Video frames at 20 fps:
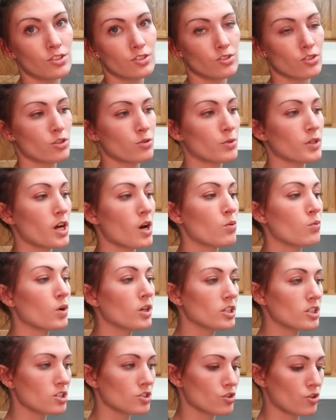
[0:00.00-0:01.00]
DiGiorno. We got
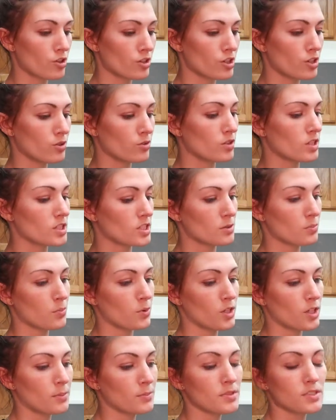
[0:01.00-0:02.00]
one DiGiorno, the
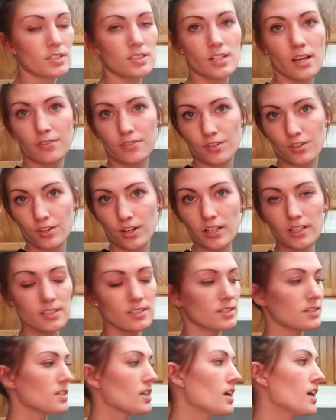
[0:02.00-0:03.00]
Supreme Stuffed
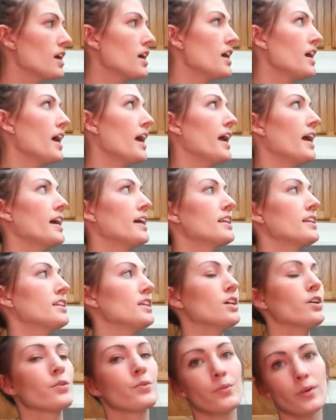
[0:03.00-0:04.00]
Crust, and
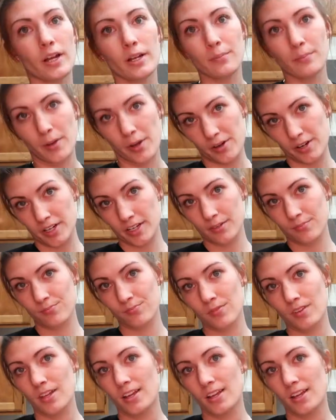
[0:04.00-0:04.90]
the Red Baron.